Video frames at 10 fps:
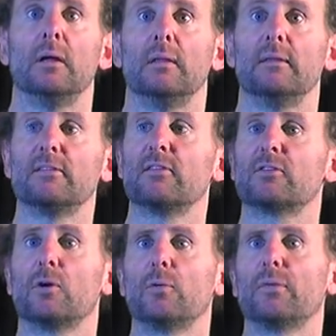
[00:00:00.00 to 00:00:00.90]
This is
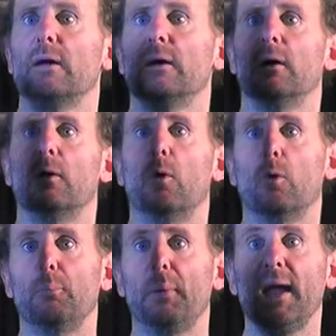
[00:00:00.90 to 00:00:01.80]
called the all
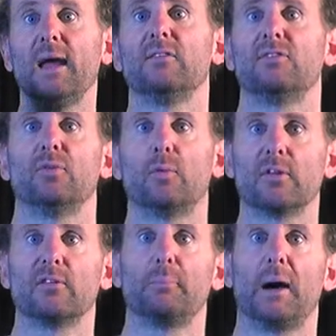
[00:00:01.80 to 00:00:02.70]
pairs
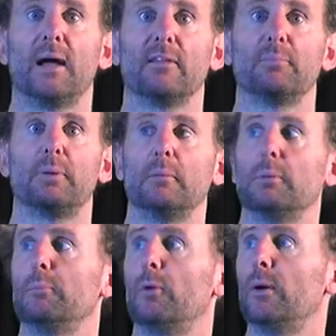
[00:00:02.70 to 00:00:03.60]
shortest paths
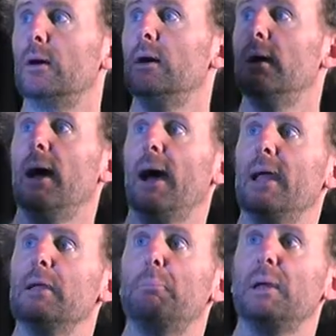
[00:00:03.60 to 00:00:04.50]
problem, or
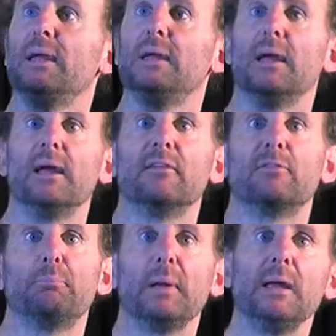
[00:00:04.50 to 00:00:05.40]

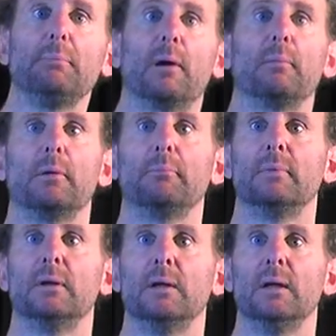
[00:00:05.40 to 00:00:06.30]
APSP problem,
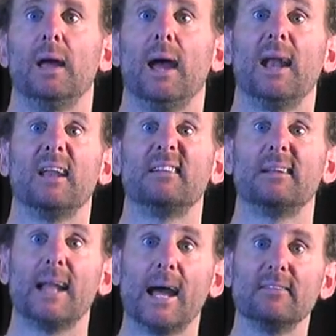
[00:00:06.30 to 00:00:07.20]
and in
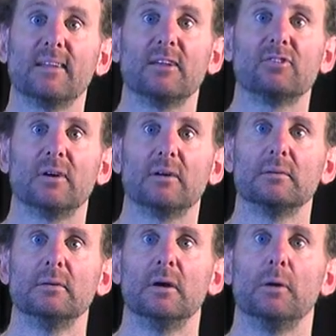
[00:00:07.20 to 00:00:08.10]
today's lecture
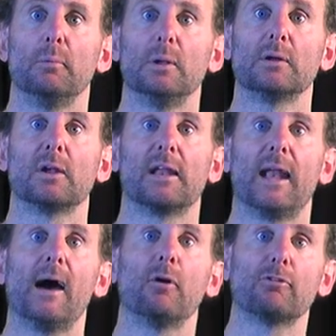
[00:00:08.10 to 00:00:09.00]
we'll look at an
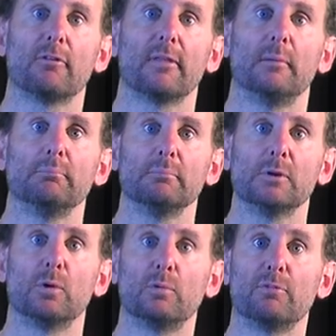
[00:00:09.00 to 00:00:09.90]
algorithm
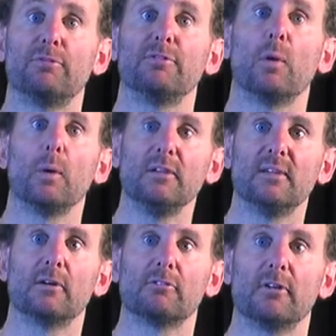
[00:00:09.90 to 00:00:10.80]
called Floyd's
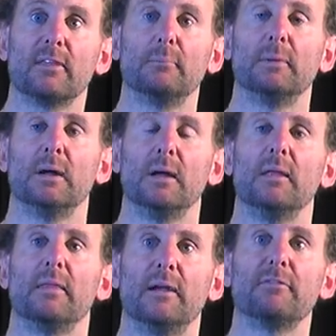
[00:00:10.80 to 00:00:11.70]
algorithm
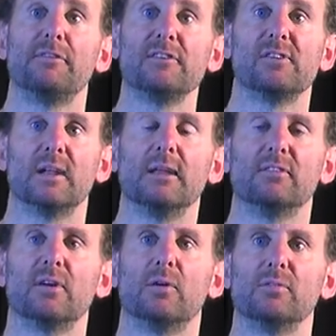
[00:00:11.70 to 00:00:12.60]
that efficiently
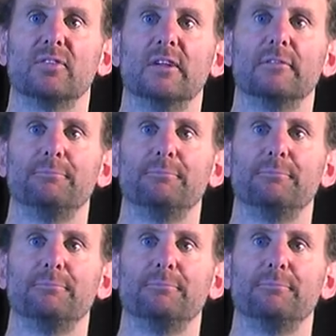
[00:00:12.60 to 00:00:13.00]
solves it.